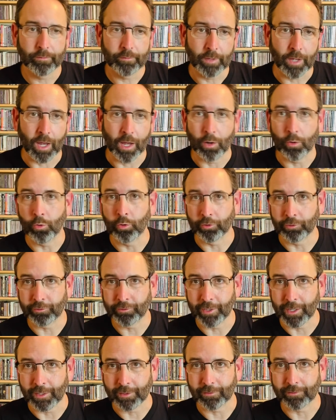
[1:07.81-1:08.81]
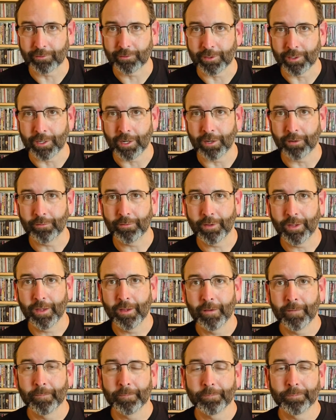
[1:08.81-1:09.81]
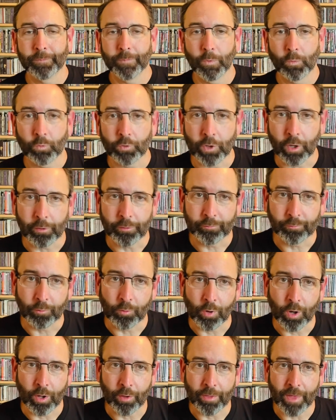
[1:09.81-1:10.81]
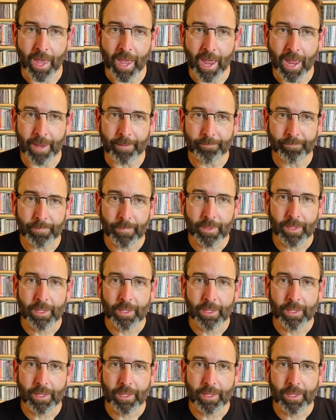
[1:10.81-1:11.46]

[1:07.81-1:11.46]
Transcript: uh, or since, you know go through all that.